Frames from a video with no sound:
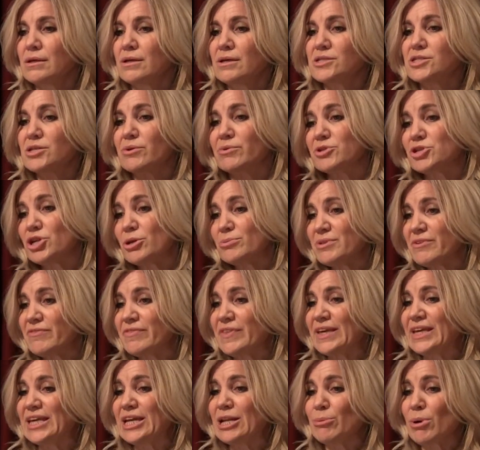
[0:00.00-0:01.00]
So in terms of
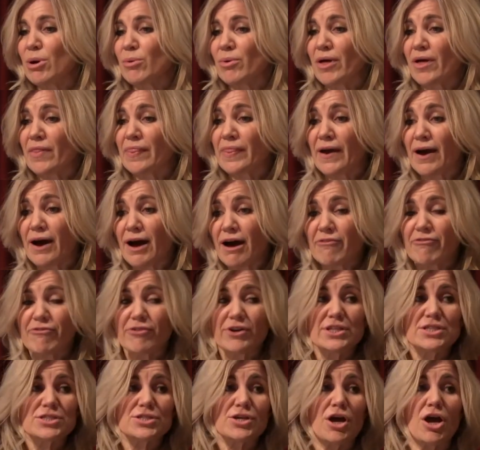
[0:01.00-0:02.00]
thinking about what the
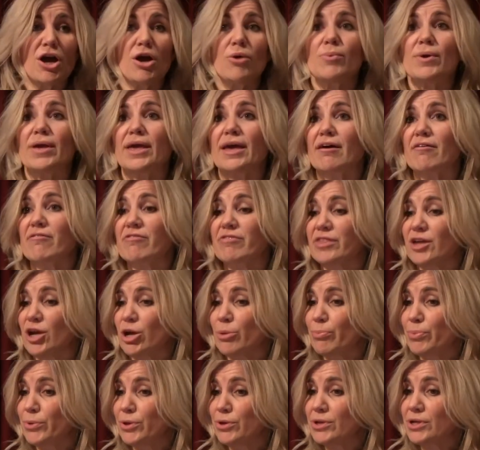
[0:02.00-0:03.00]
offerings are, we have
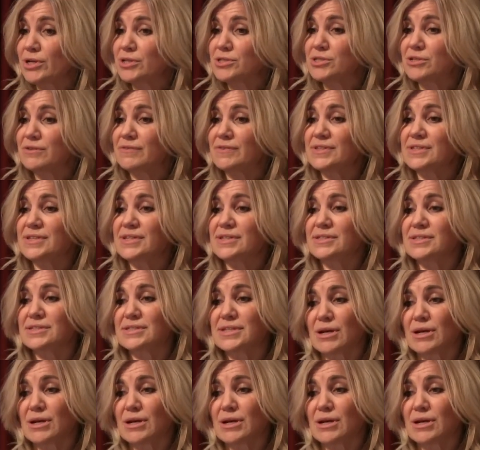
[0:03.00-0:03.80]
therapeutic services, as I